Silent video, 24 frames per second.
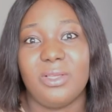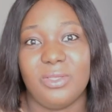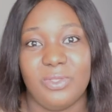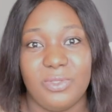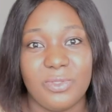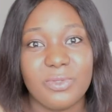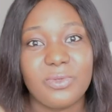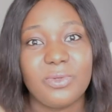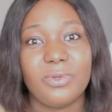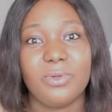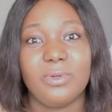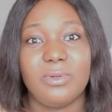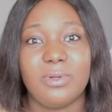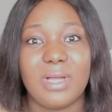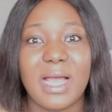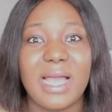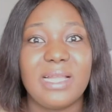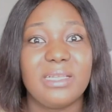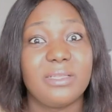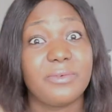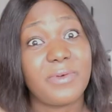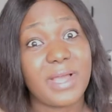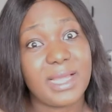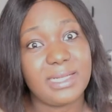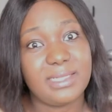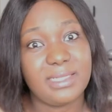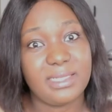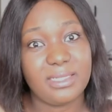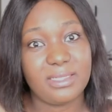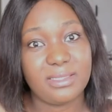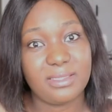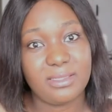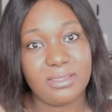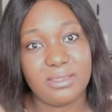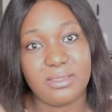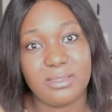So and if I
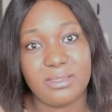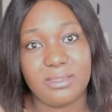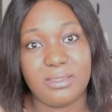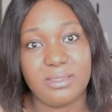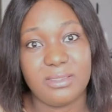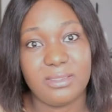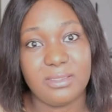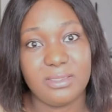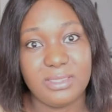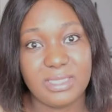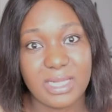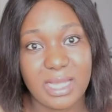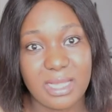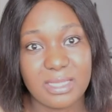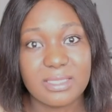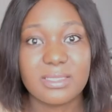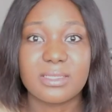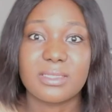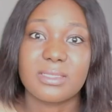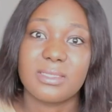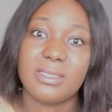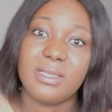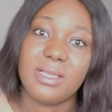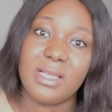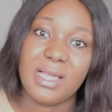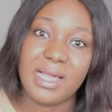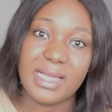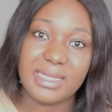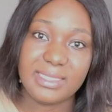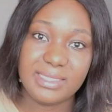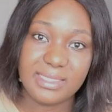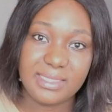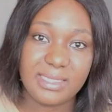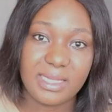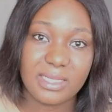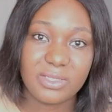did dance, I
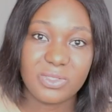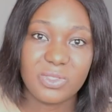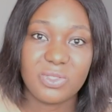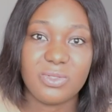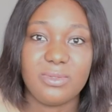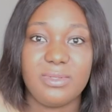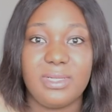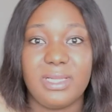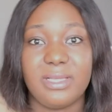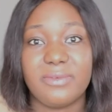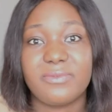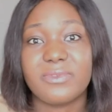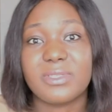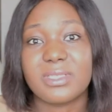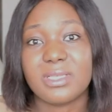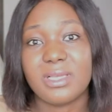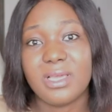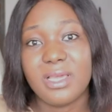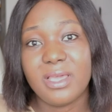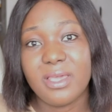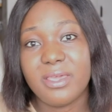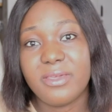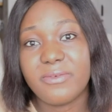did dance to left.